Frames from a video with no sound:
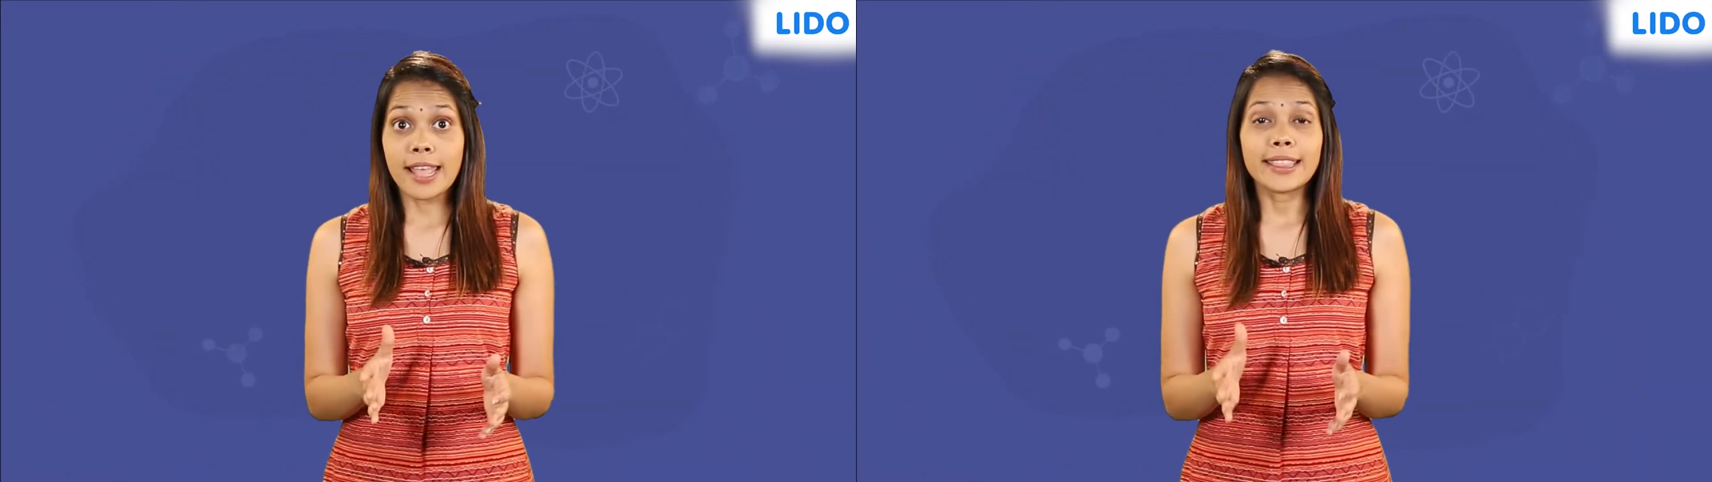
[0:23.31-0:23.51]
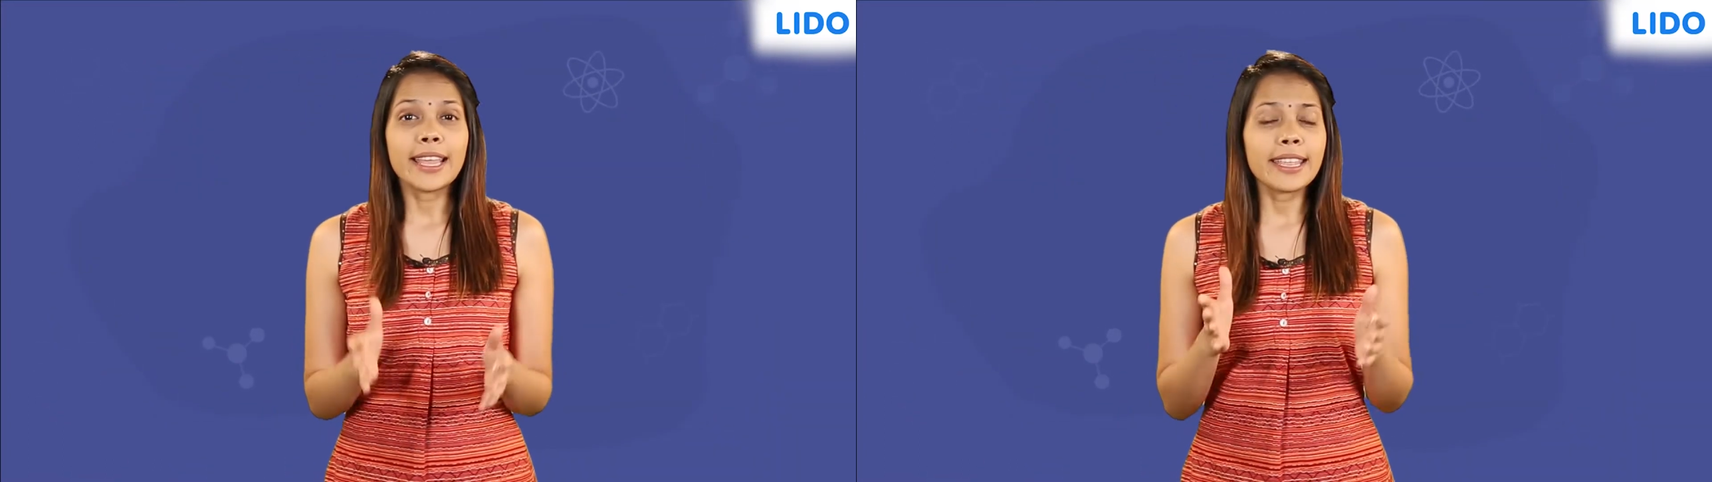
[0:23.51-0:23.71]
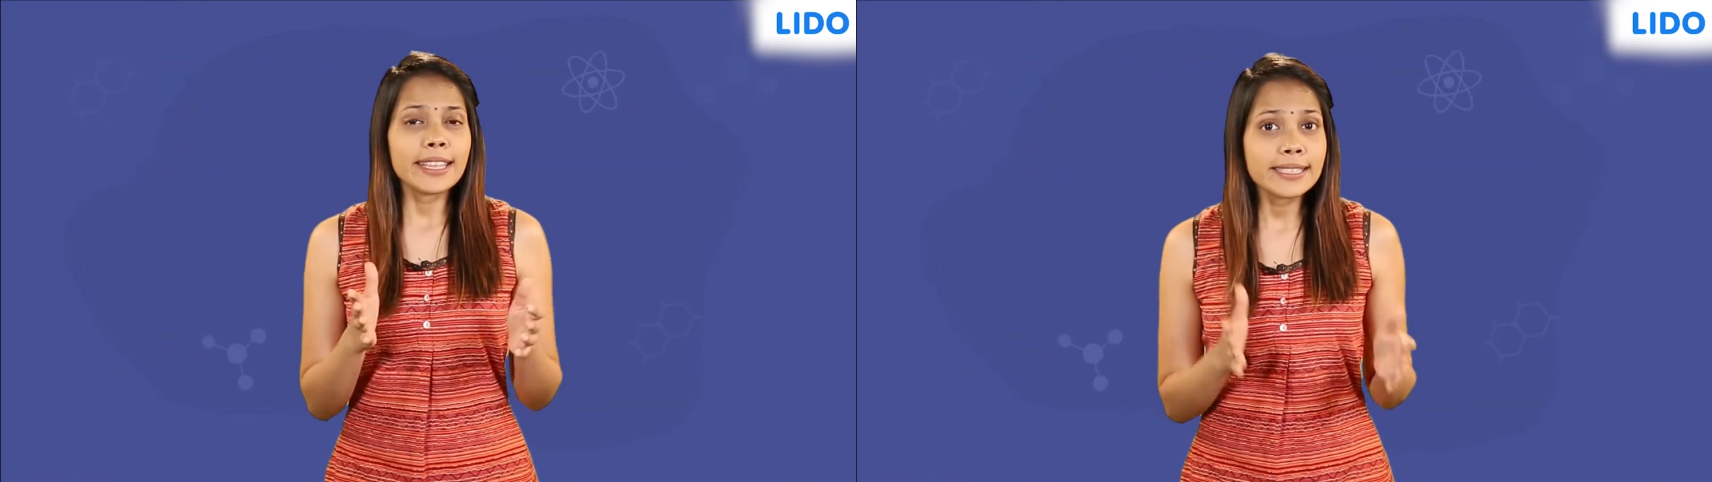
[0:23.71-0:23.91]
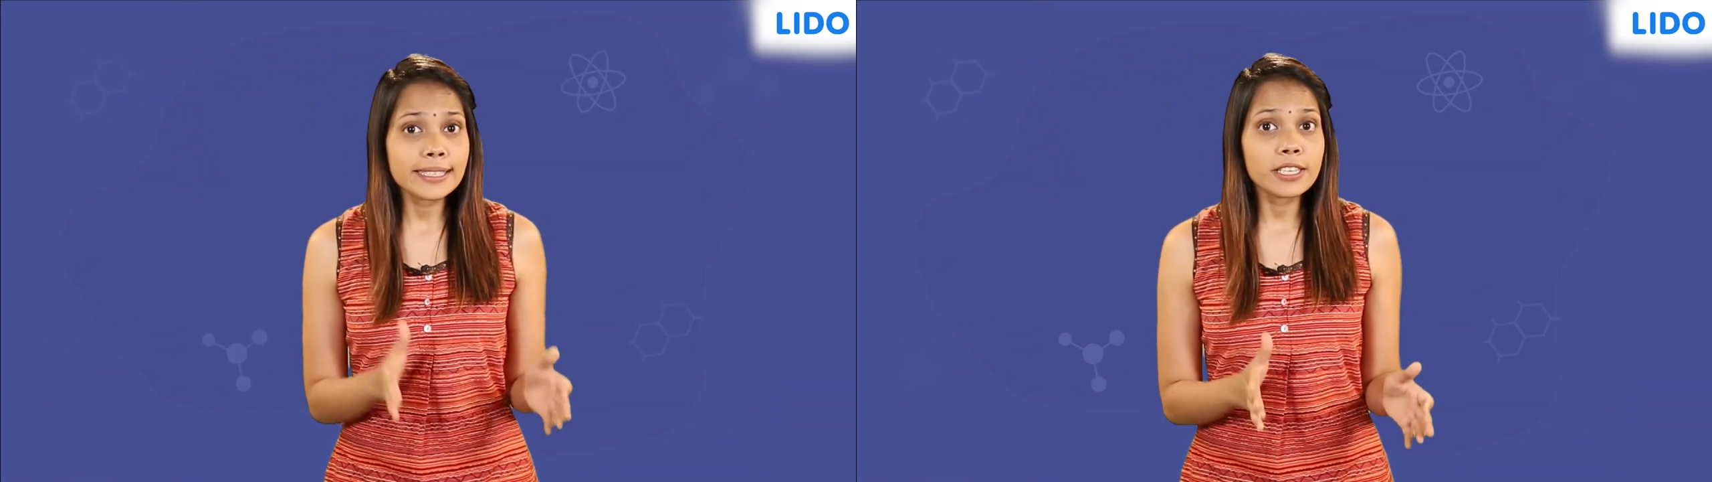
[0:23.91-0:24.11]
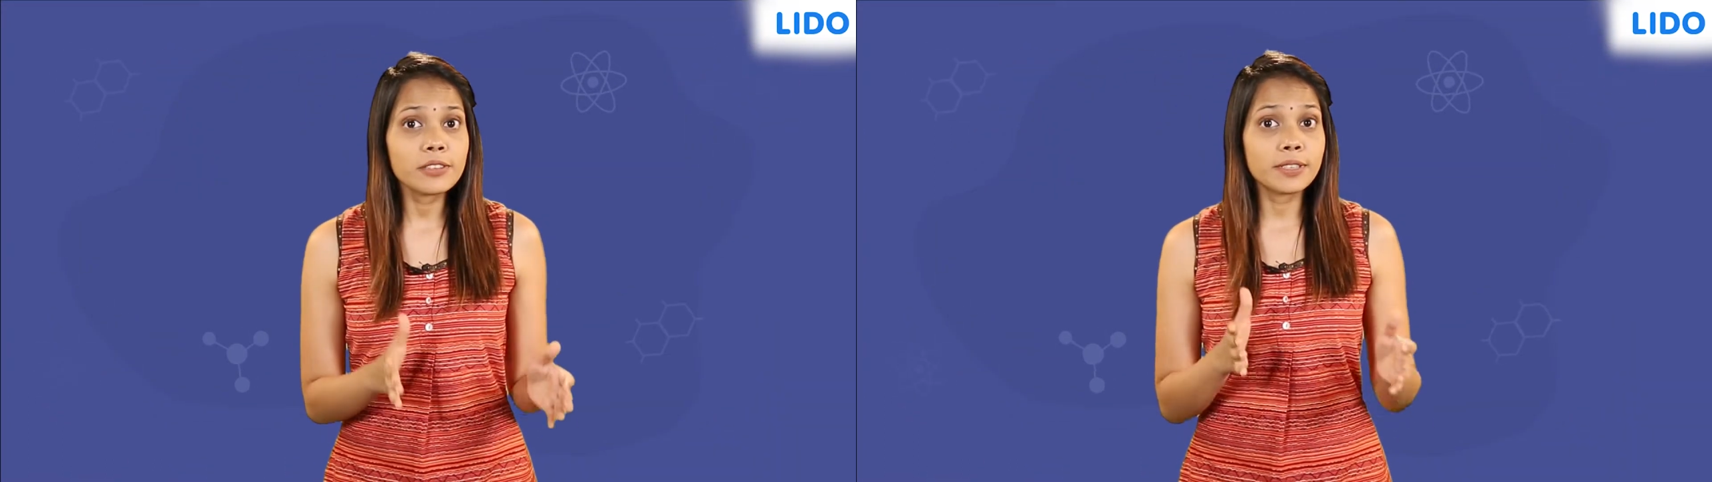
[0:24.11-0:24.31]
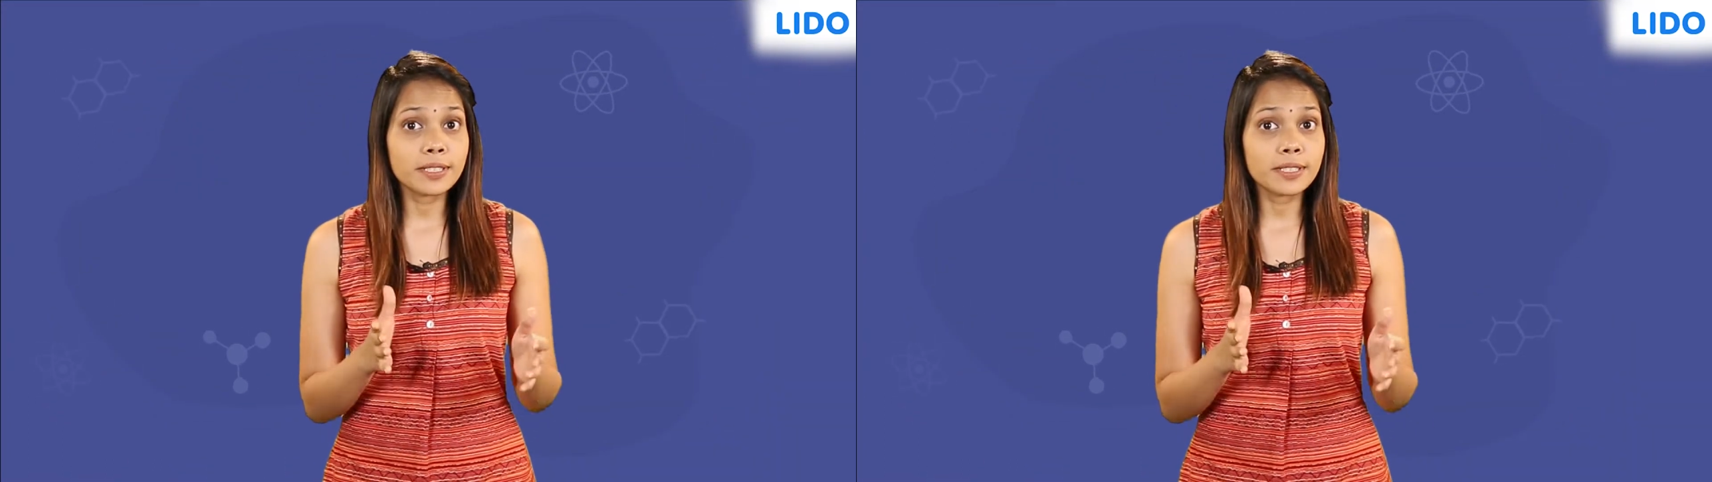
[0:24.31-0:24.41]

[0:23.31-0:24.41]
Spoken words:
that instead of